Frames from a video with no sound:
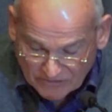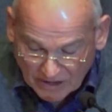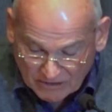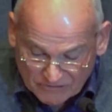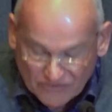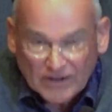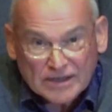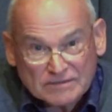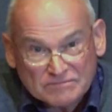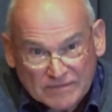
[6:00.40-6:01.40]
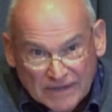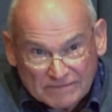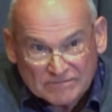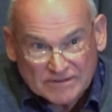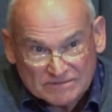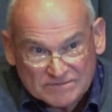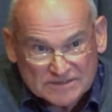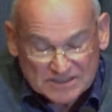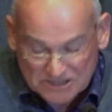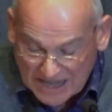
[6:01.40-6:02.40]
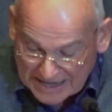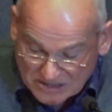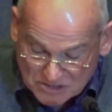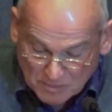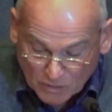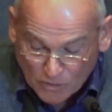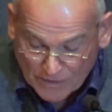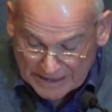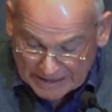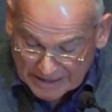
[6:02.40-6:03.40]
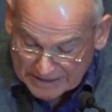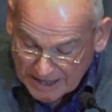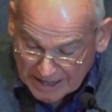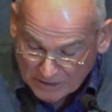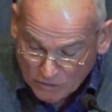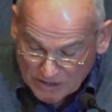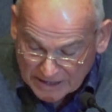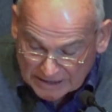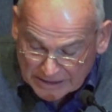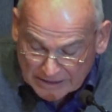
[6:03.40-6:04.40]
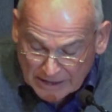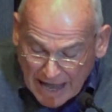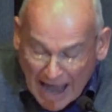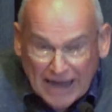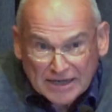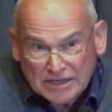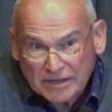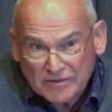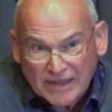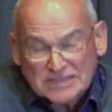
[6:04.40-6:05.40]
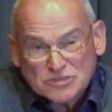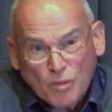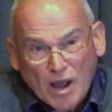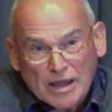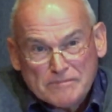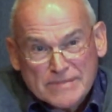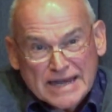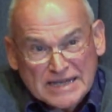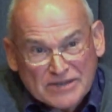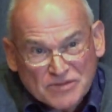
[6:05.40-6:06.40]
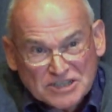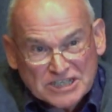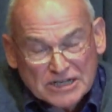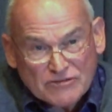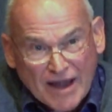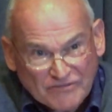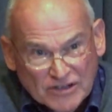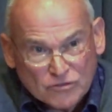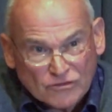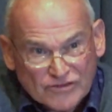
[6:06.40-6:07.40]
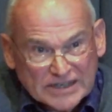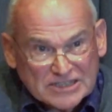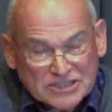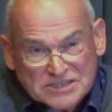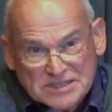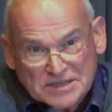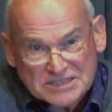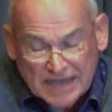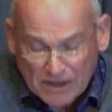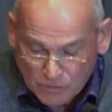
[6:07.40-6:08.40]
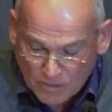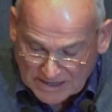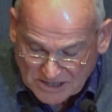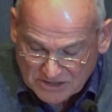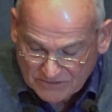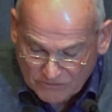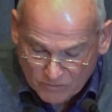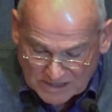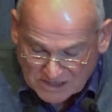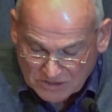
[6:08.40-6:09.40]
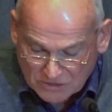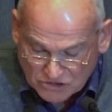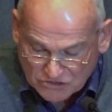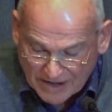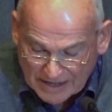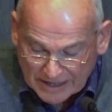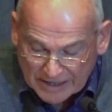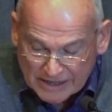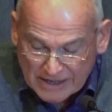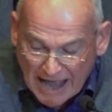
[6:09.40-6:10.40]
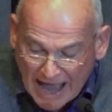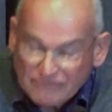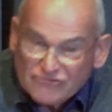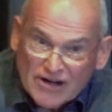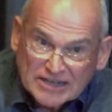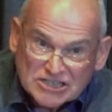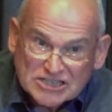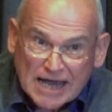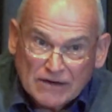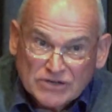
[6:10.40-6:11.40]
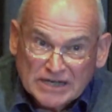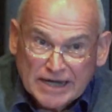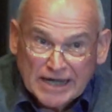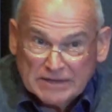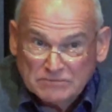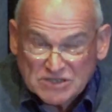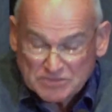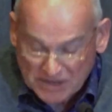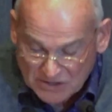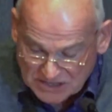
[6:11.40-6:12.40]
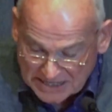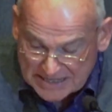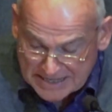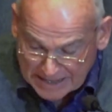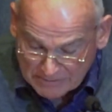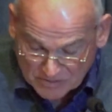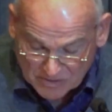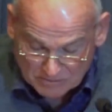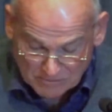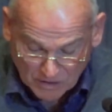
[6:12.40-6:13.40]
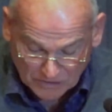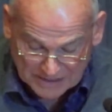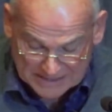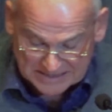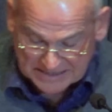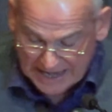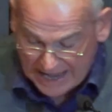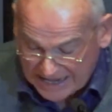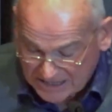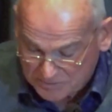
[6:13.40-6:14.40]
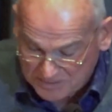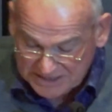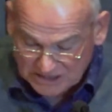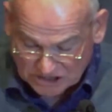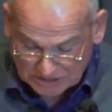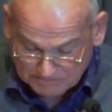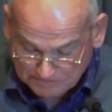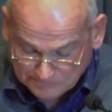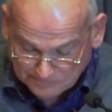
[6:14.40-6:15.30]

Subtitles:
of exploring and looking. And that's why many of the geographical features in the southwest of Western Australia have French-sounding names, because he named them on his expedition.